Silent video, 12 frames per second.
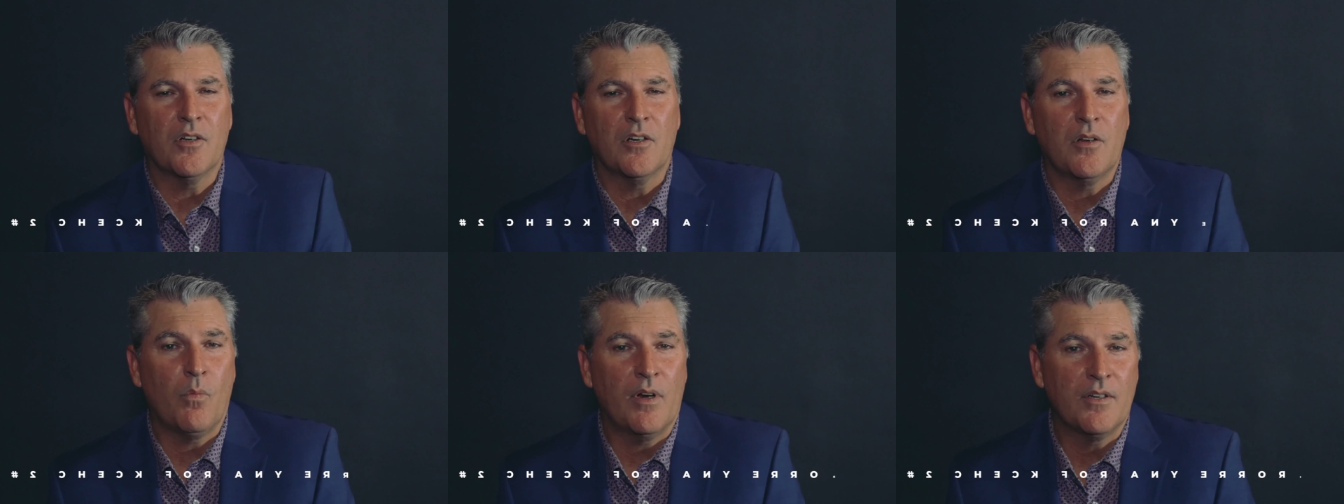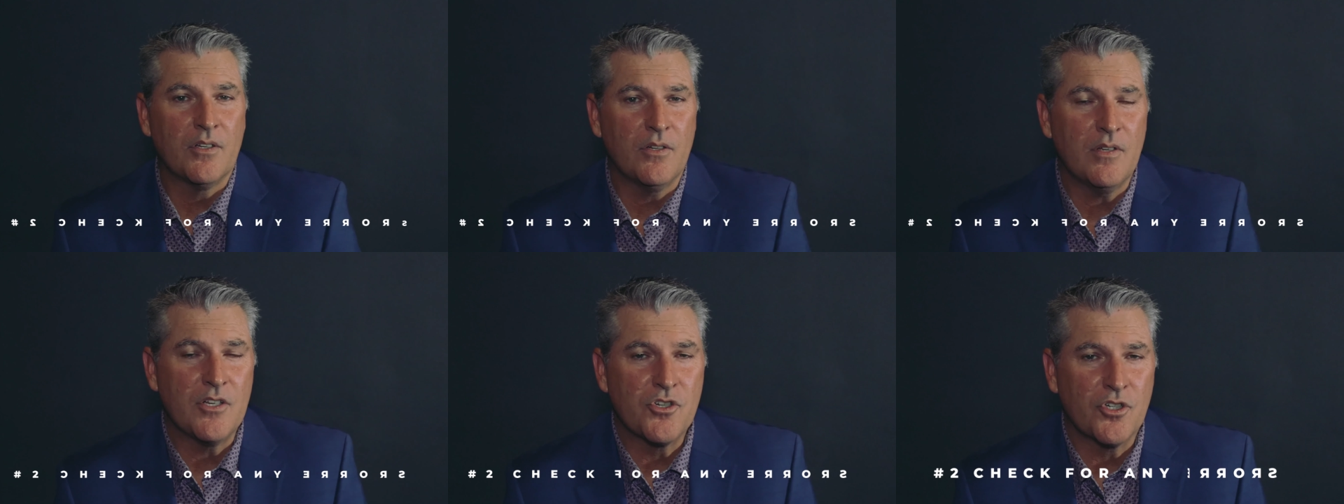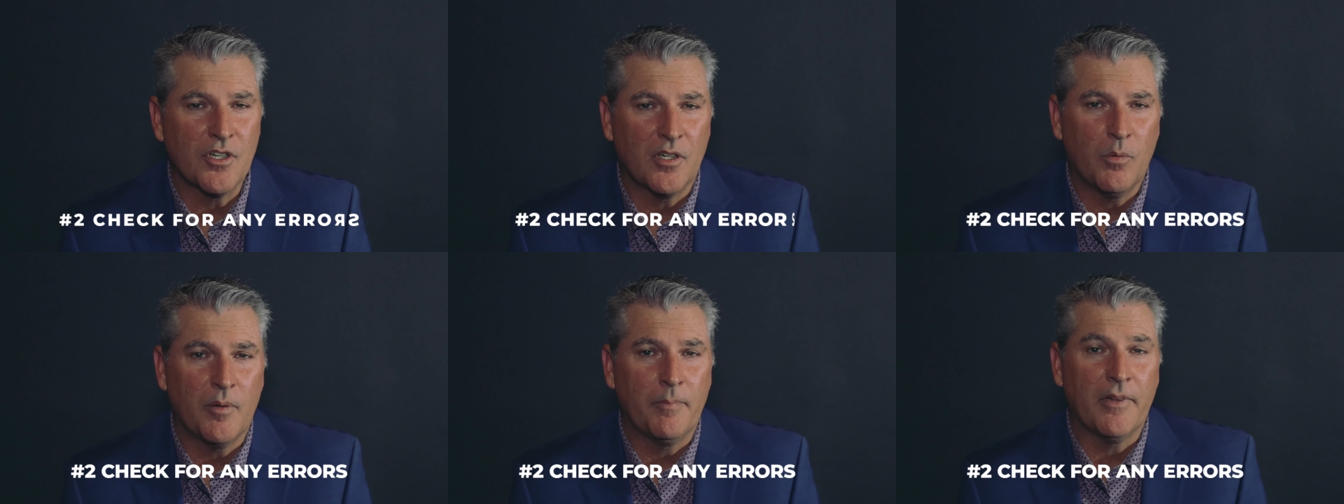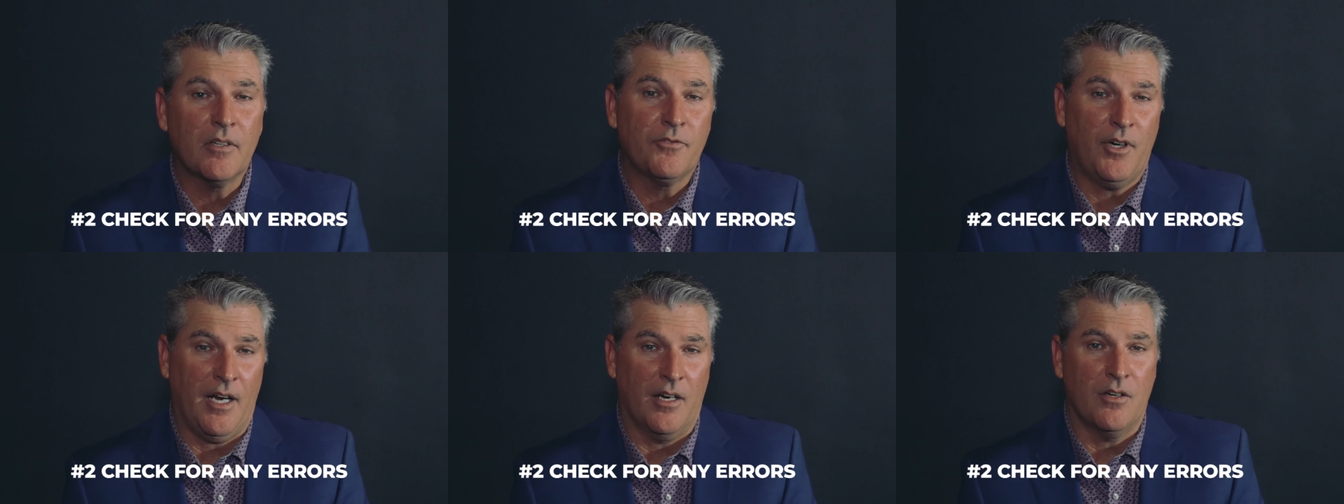going to want to do is you're going to want to look
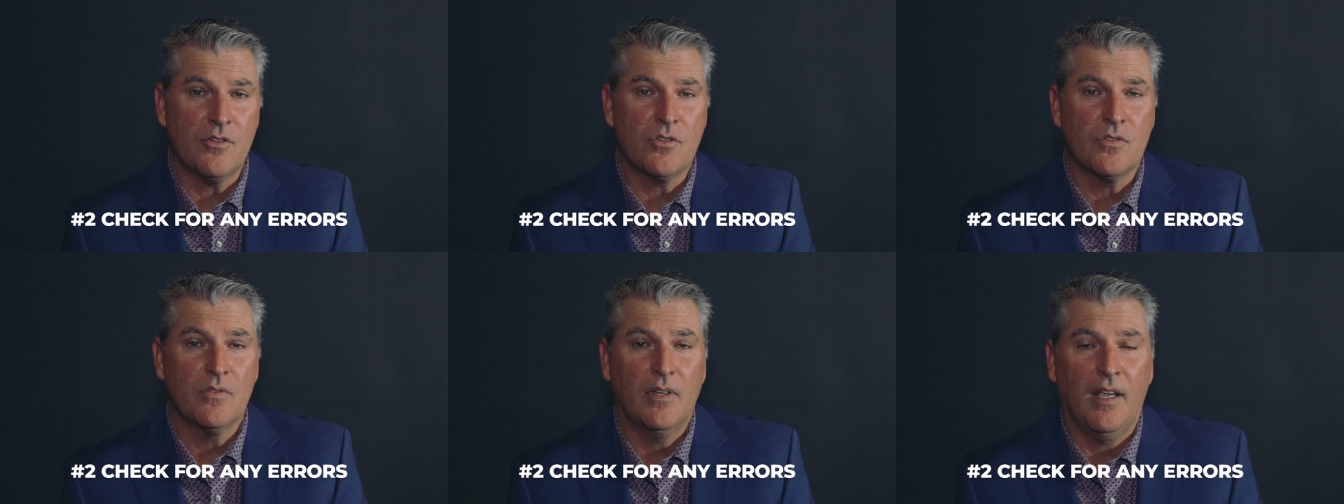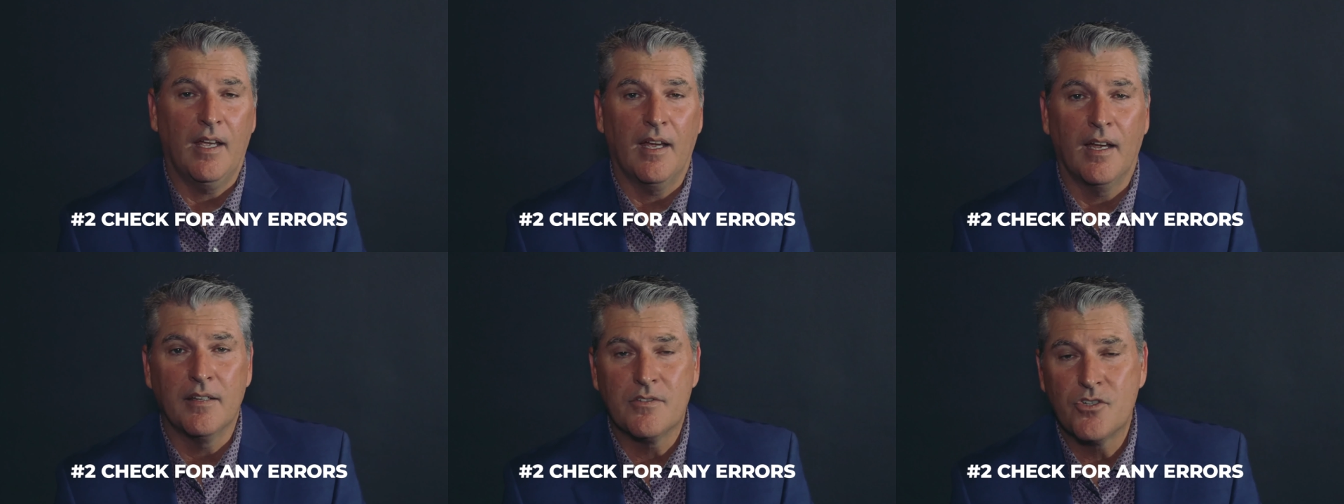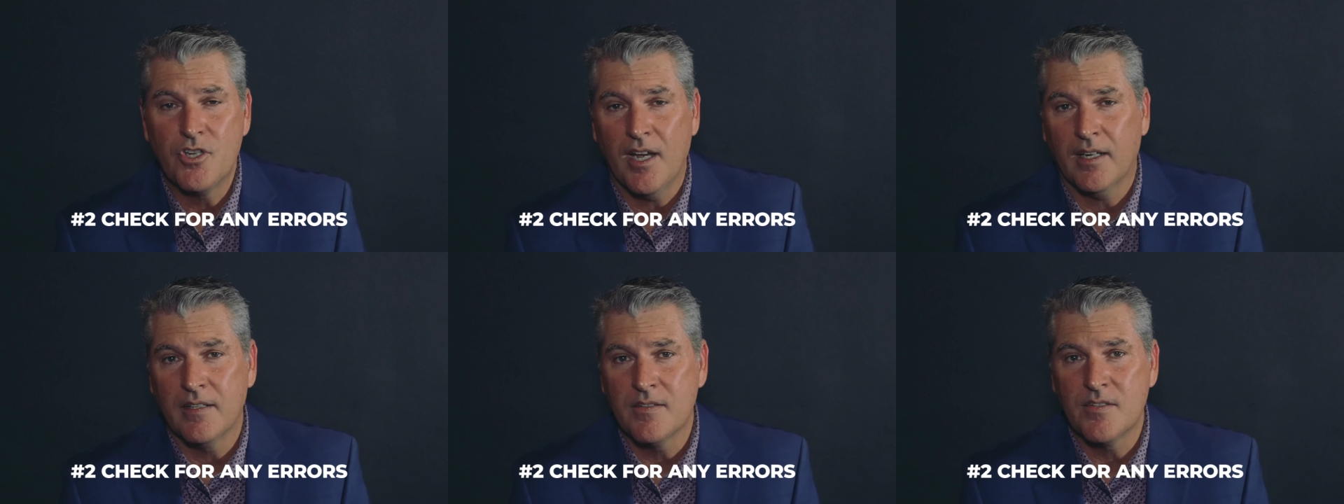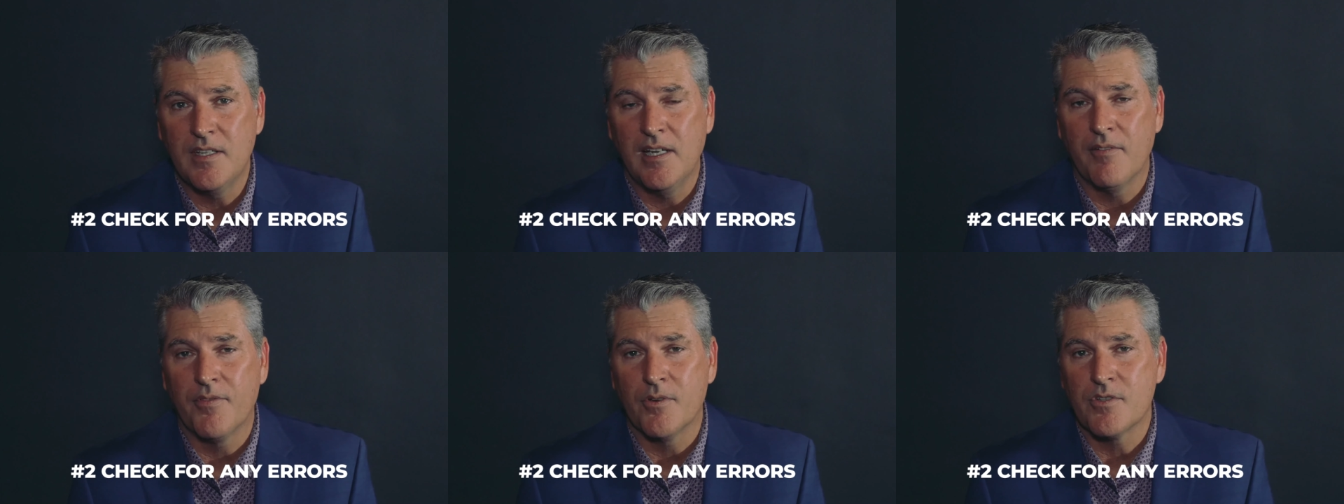for errors and check and see
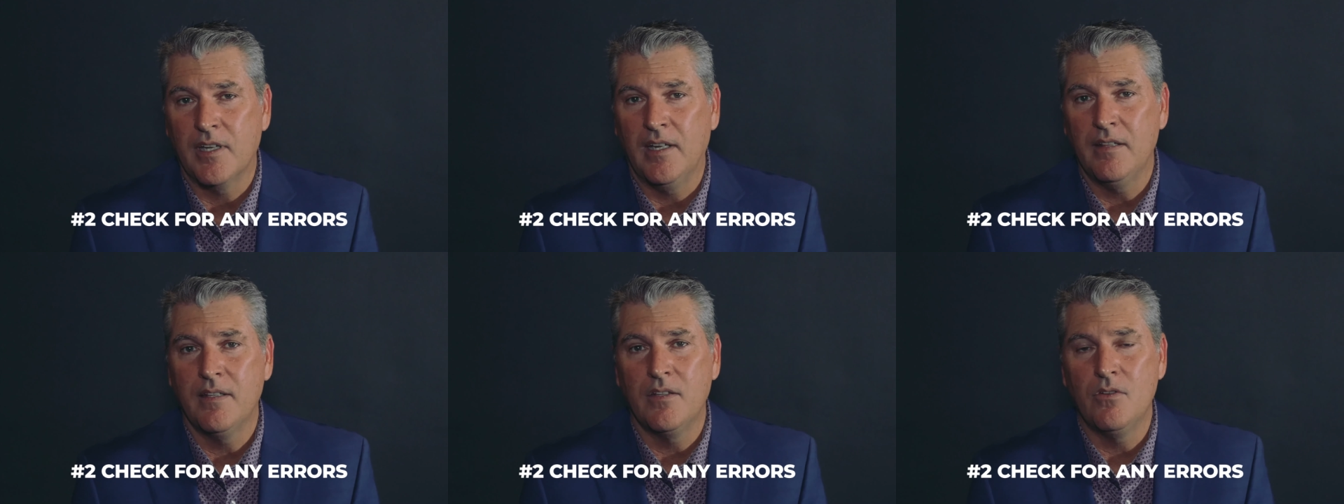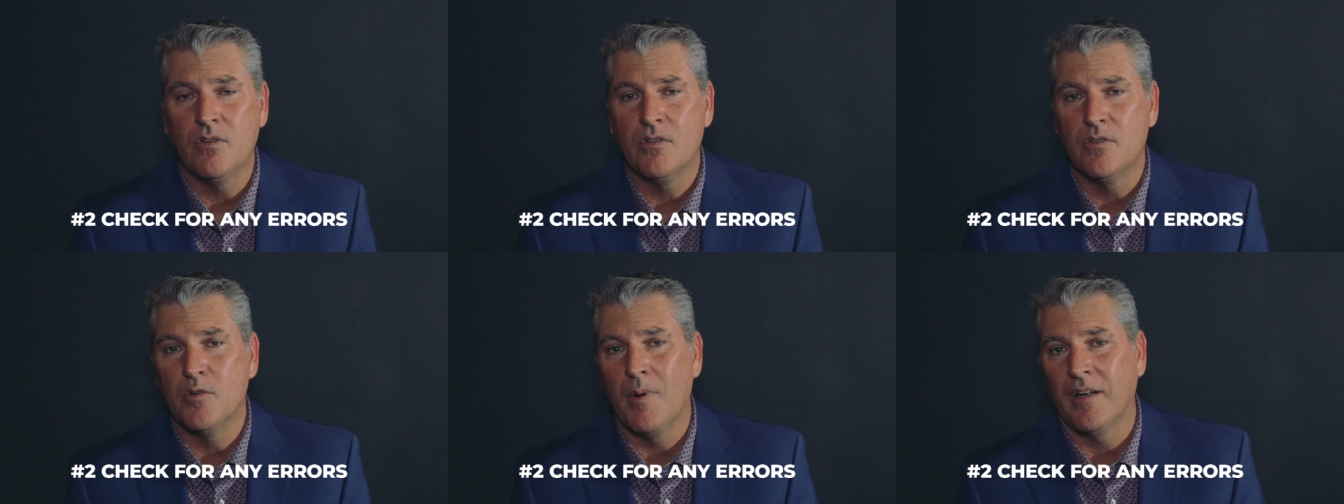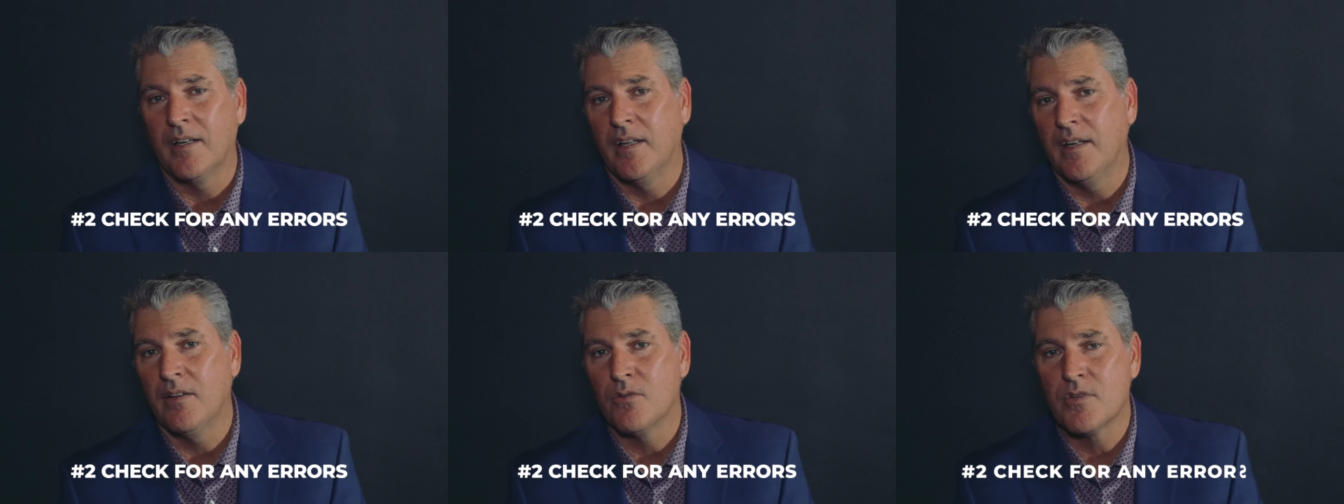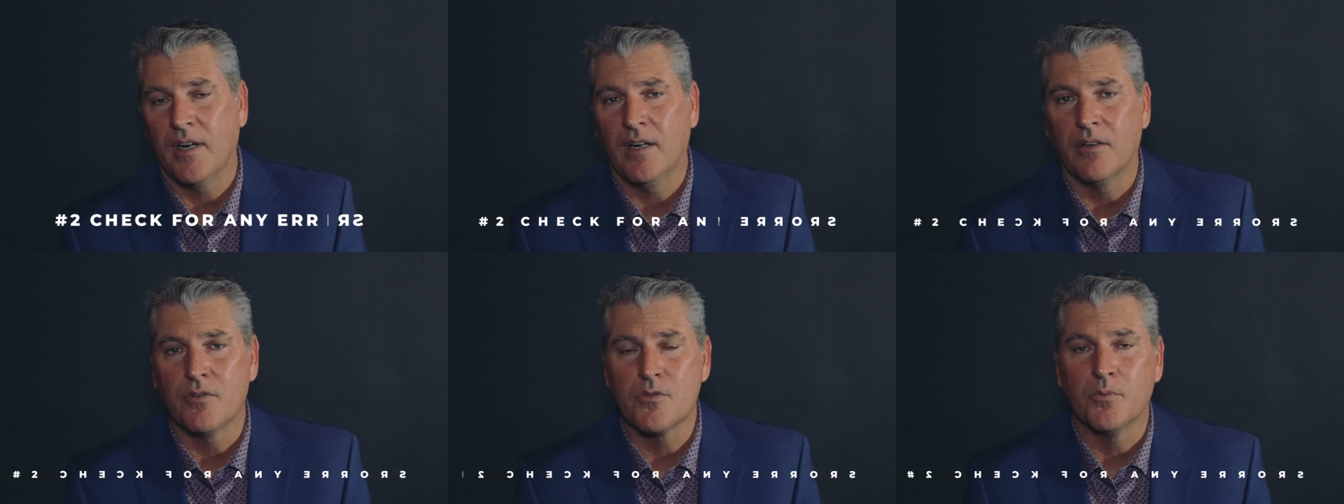if there's anything you can do about getting those errors